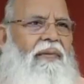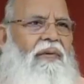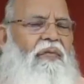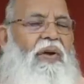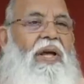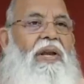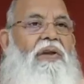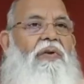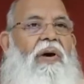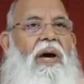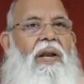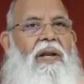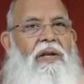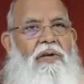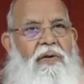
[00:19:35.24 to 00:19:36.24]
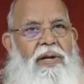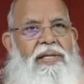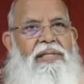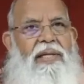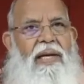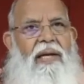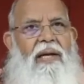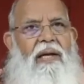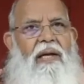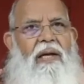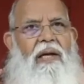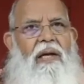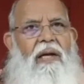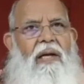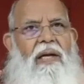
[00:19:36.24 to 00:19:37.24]
When you are in USA,
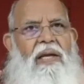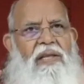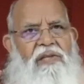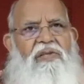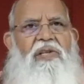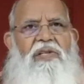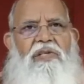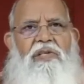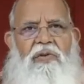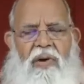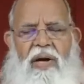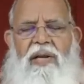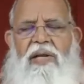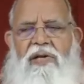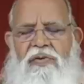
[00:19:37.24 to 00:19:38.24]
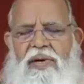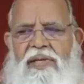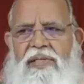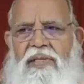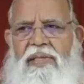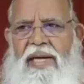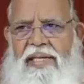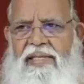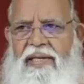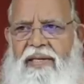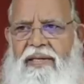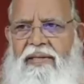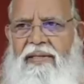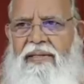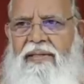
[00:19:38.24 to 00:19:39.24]
insist you are in USA, that's it.